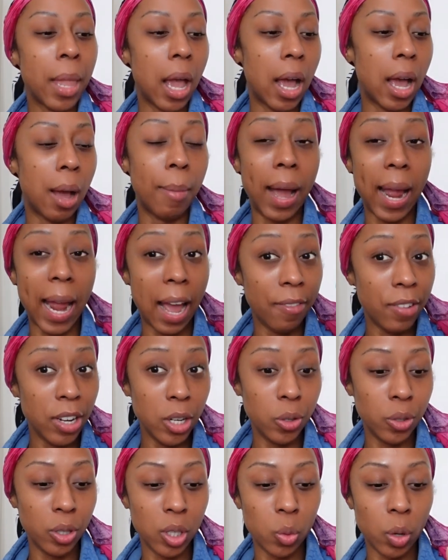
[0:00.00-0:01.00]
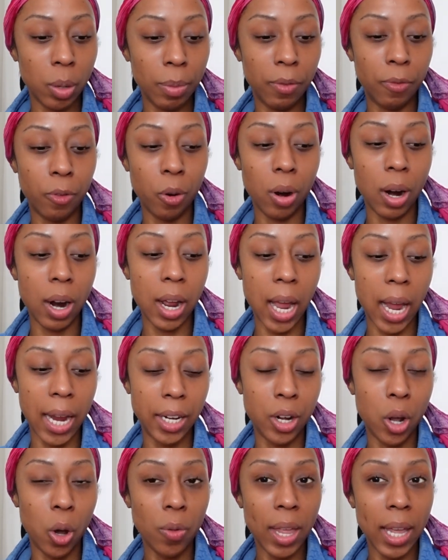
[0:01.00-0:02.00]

Um, I haven't used this one before. I know